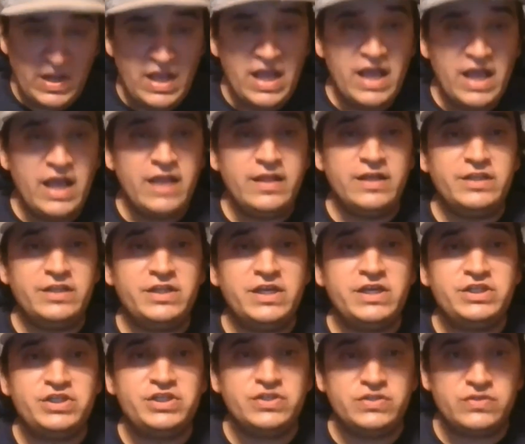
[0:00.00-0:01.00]
In
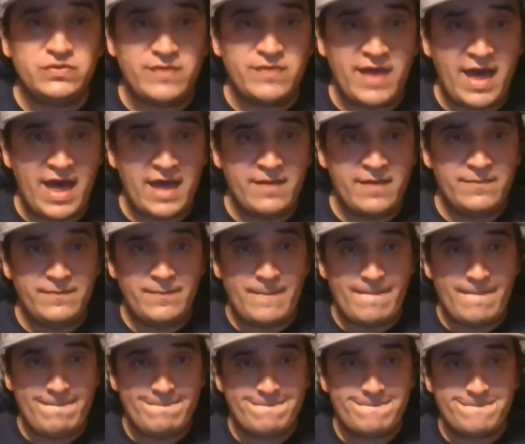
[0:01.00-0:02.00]
addition to that,
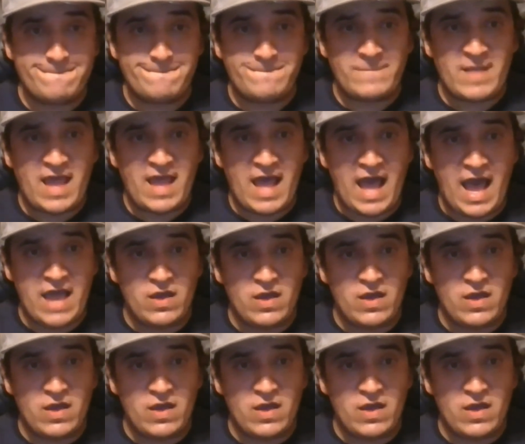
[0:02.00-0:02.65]
I